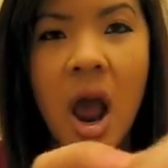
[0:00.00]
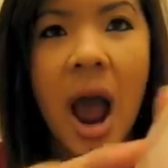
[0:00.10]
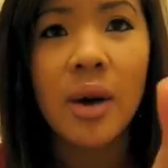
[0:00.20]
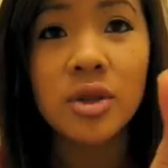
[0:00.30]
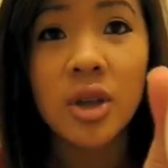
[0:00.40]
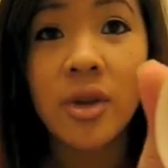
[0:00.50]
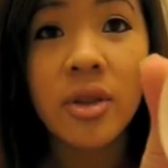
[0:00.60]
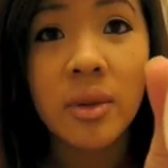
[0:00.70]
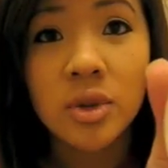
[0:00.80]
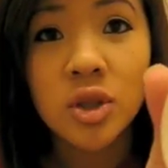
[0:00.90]
I
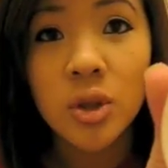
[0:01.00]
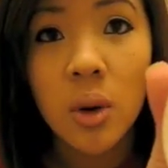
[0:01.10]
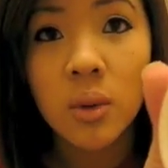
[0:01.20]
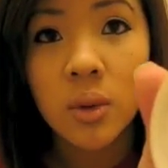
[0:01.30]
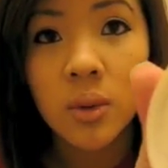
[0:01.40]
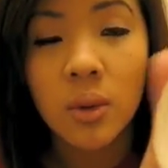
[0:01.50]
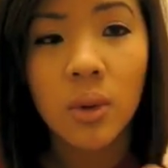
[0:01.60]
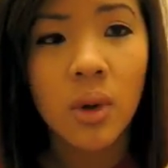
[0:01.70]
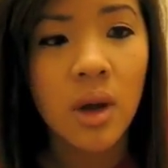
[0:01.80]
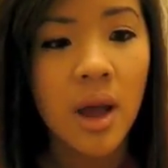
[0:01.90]
thought that was so
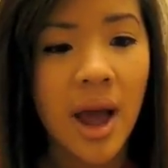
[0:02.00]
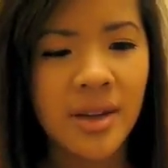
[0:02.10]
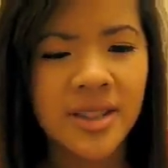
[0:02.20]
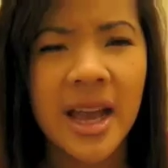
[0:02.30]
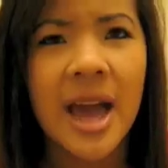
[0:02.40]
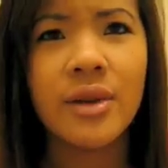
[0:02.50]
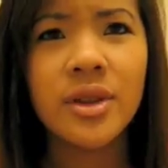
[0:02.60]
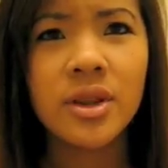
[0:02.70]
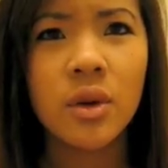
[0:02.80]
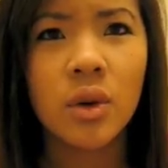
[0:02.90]
cool. I was like, I don't
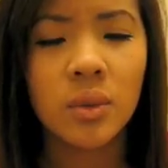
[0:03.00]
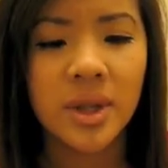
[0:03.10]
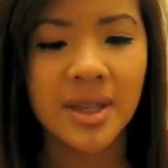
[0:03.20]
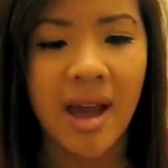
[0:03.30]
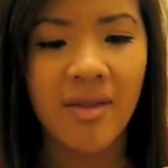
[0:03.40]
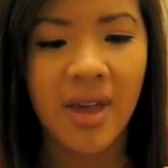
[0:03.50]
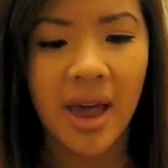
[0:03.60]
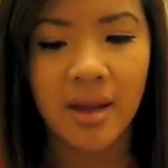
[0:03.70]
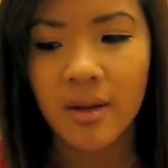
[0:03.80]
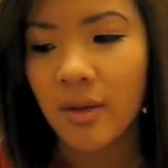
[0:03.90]
think the old ones have
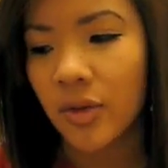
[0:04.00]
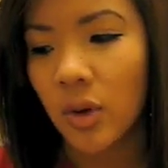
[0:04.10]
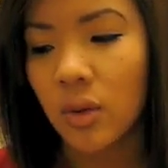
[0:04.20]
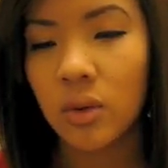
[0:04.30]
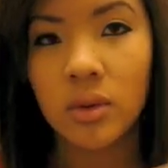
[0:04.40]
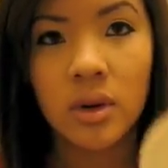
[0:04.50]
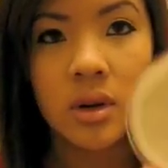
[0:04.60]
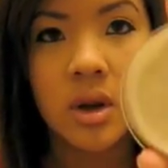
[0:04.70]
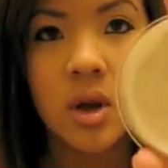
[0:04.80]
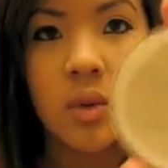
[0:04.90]
that. The old
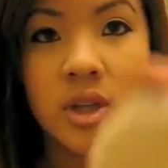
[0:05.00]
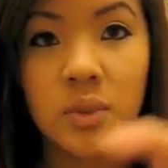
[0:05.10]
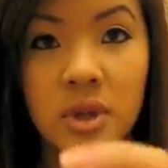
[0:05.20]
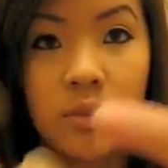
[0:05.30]
ones with the